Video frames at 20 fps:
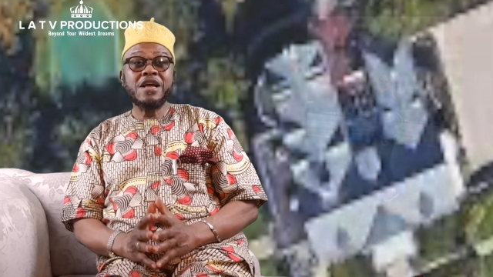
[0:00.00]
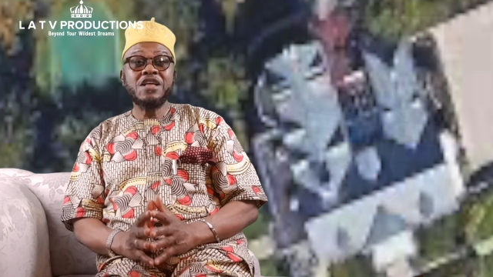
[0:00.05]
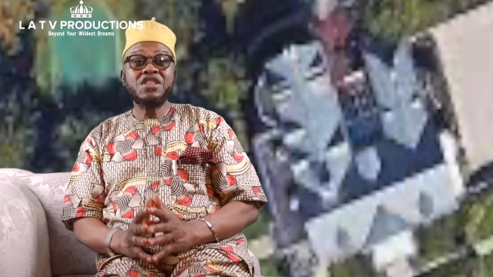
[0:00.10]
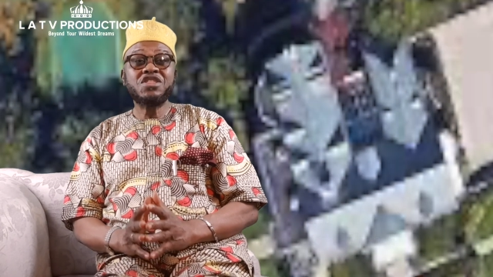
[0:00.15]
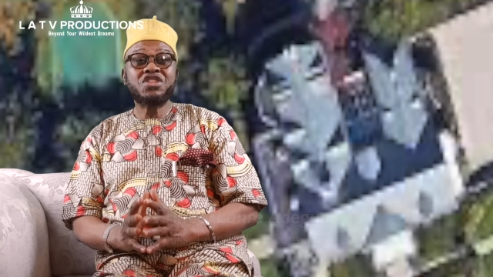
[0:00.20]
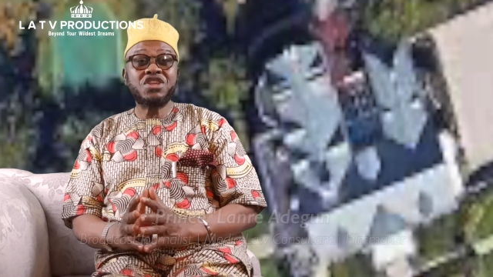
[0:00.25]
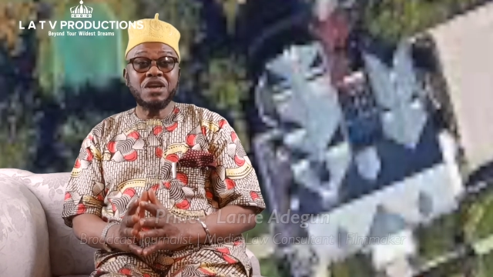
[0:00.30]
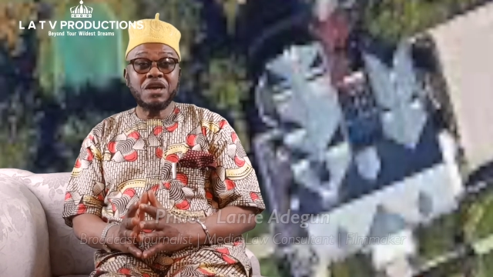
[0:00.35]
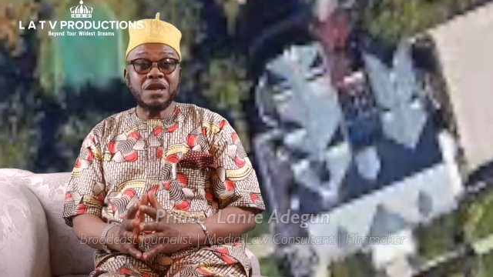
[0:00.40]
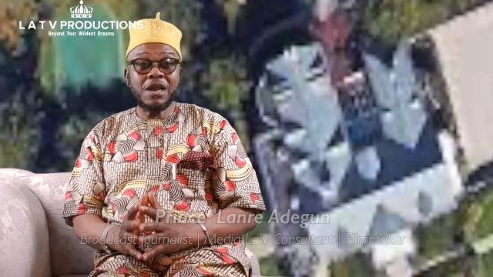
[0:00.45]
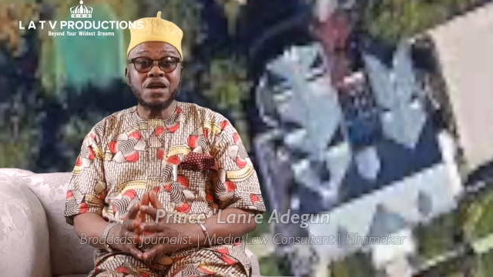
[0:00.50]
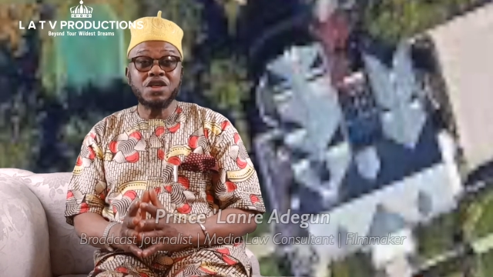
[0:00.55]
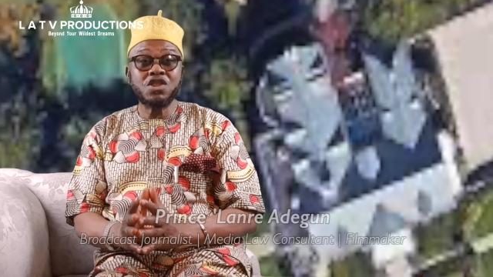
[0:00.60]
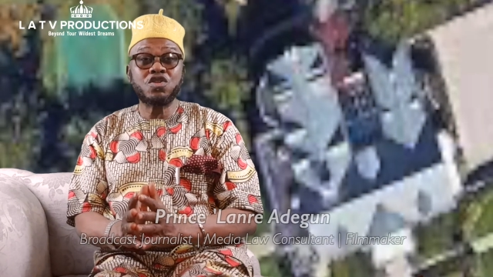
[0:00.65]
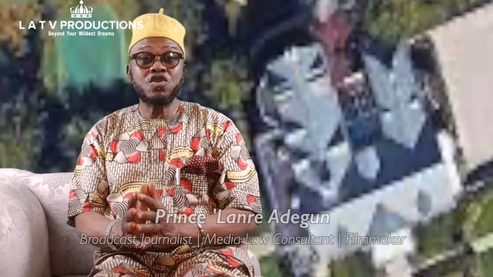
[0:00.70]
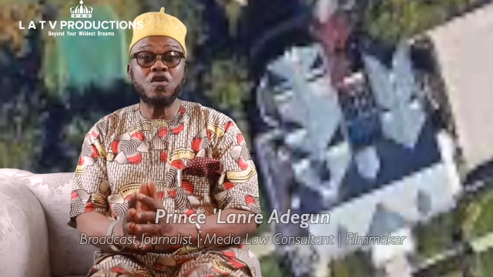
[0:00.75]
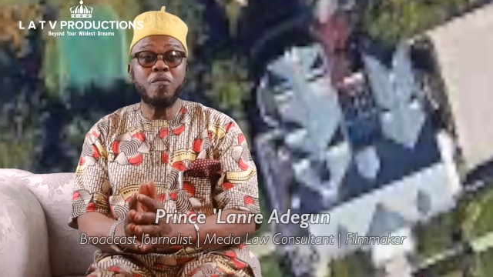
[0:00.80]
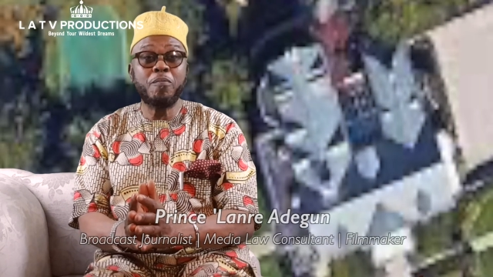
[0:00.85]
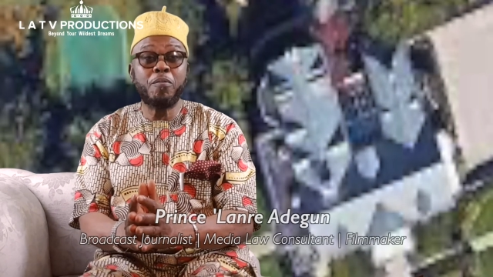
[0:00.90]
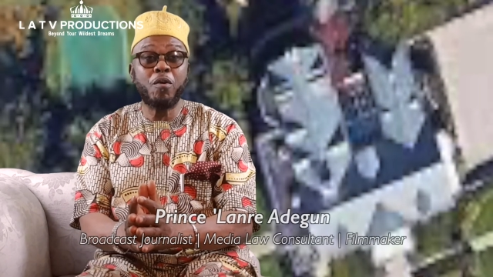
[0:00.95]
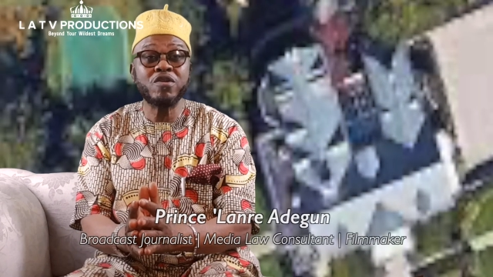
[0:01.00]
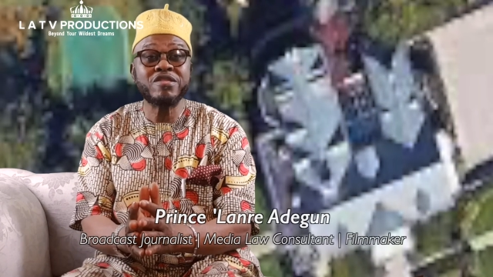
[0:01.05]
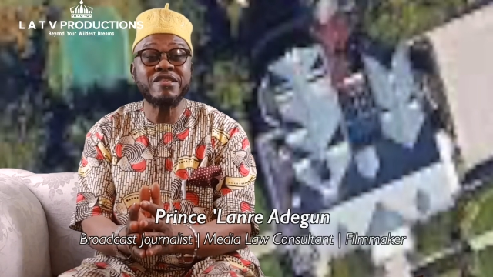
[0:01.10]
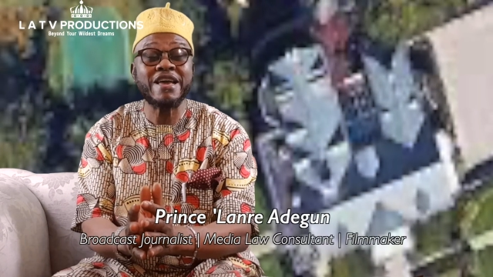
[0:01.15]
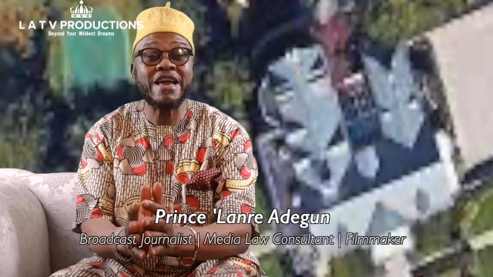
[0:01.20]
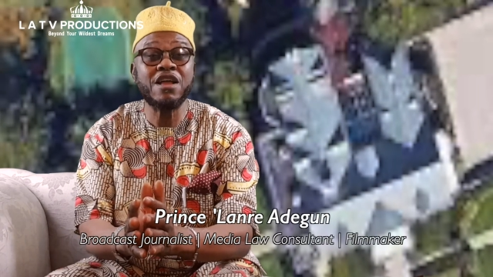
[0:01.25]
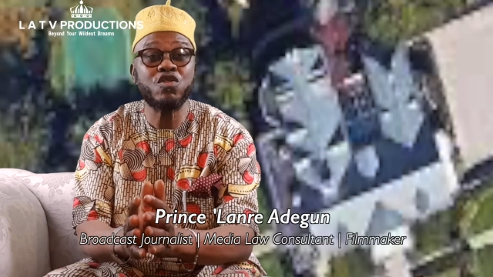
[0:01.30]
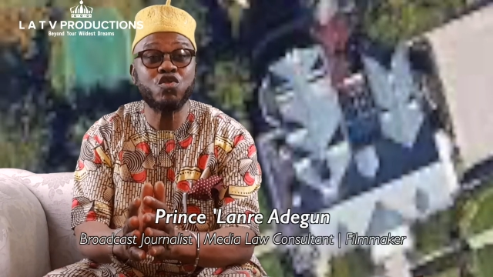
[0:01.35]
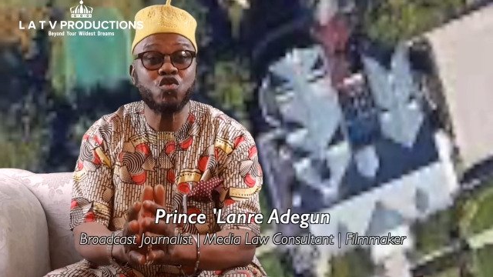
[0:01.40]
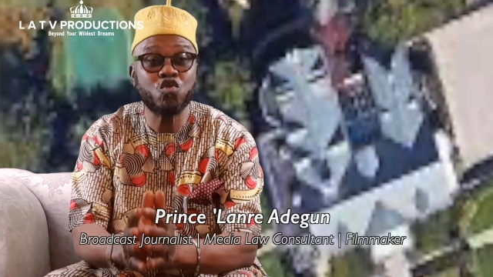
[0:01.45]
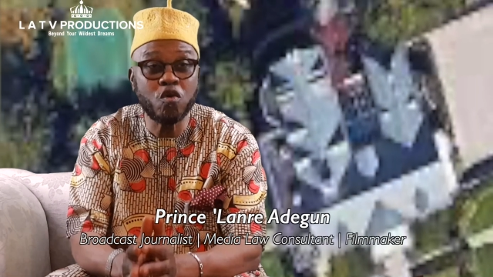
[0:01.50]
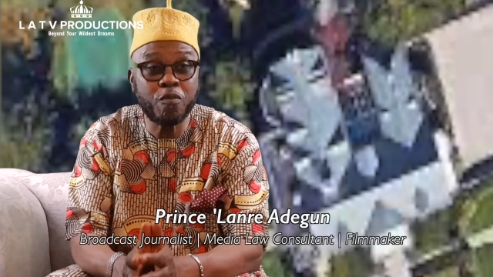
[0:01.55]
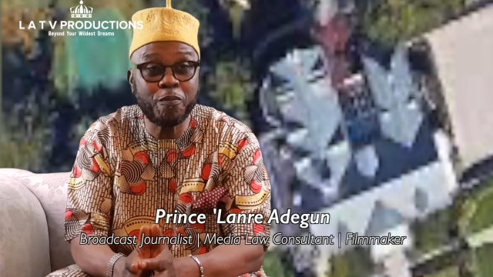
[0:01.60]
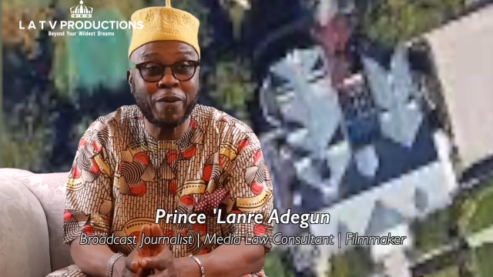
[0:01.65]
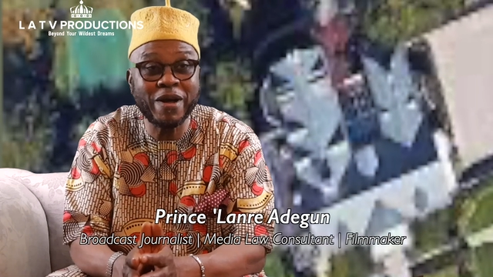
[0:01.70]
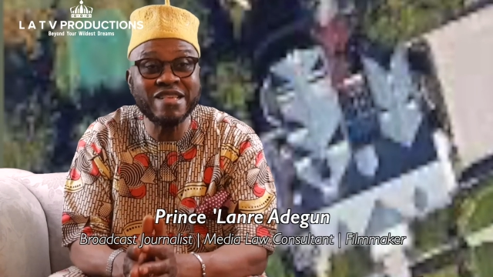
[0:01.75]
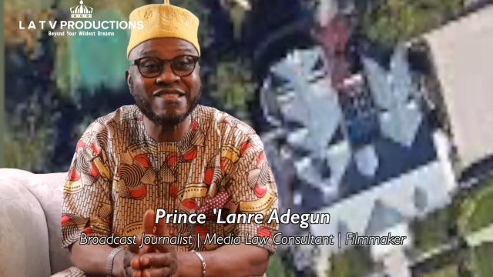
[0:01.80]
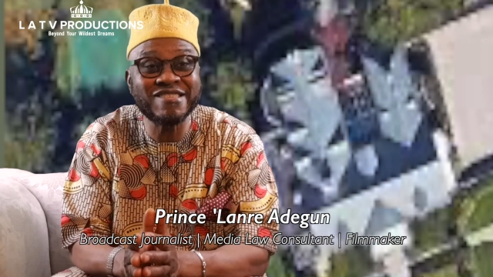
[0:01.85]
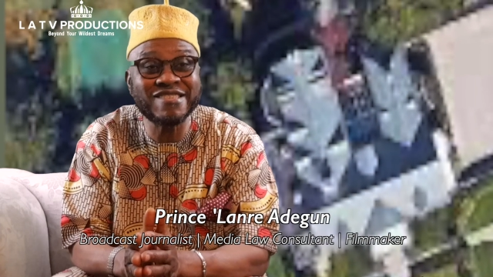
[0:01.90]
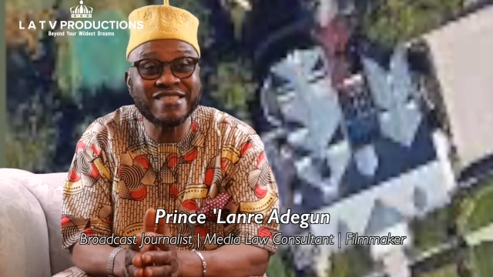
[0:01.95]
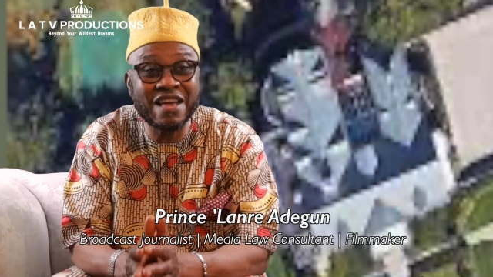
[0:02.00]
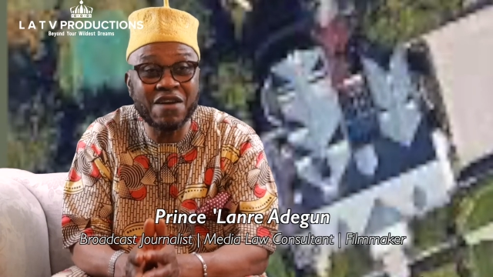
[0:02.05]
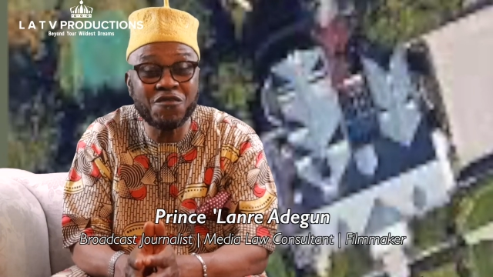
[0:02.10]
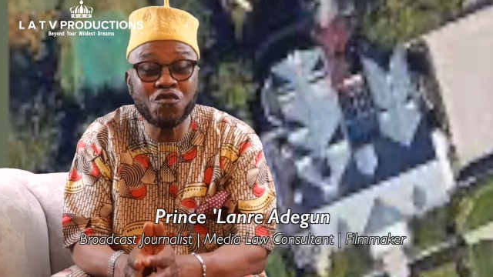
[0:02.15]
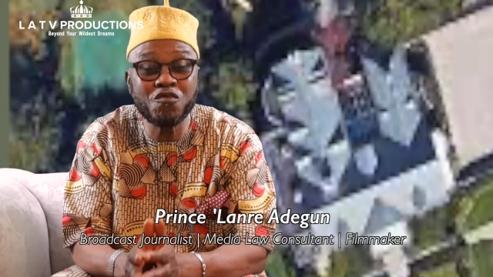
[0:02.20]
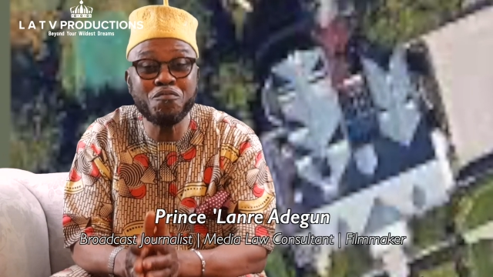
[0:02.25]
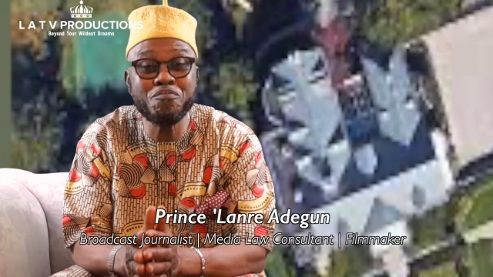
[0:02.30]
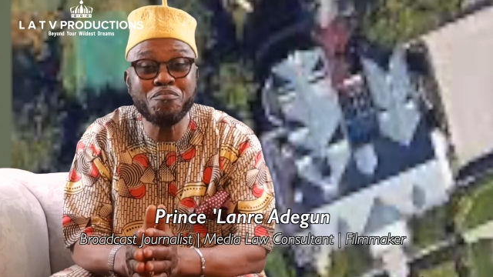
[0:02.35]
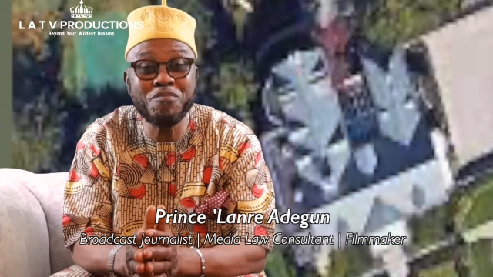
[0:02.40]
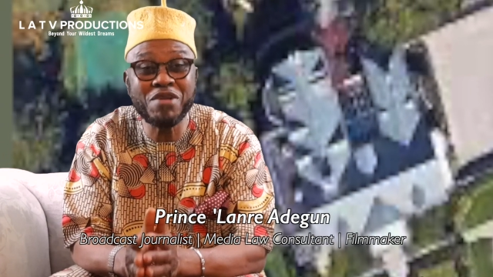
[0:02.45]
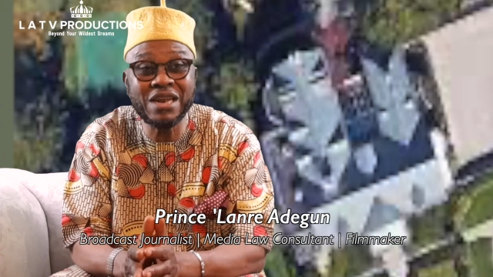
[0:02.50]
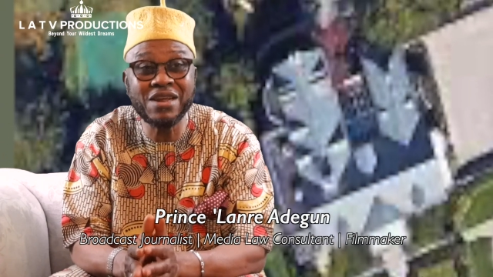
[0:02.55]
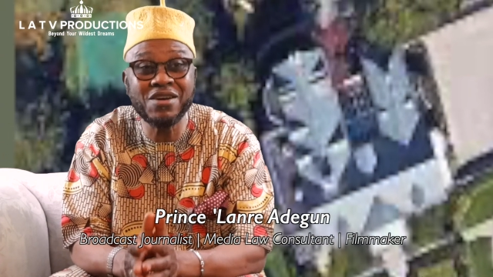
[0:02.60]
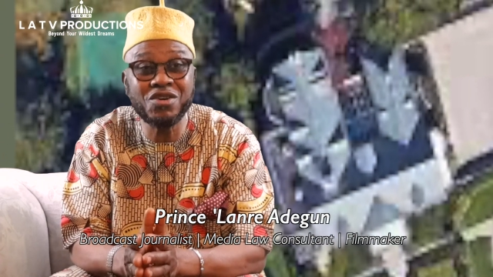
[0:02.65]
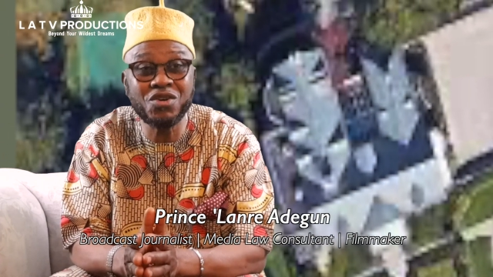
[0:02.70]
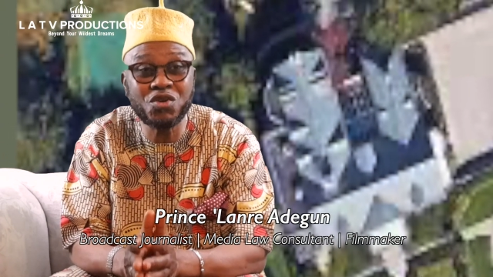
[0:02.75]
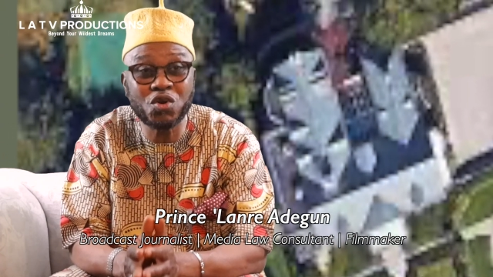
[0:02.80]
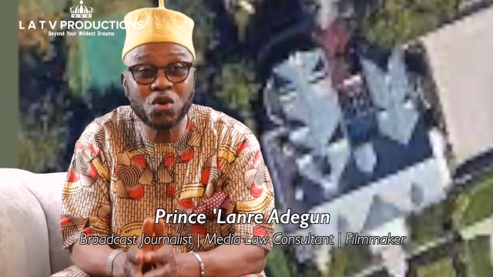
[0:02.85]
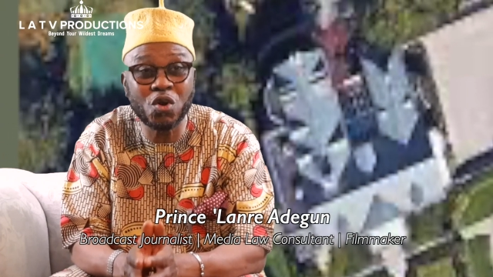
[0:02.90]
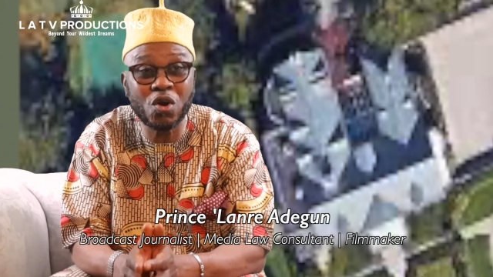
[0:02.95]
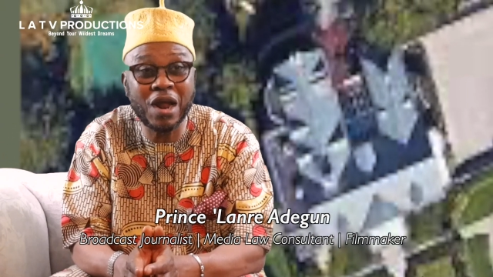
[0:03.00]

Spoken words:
Jill and Joe bought a $2.7 million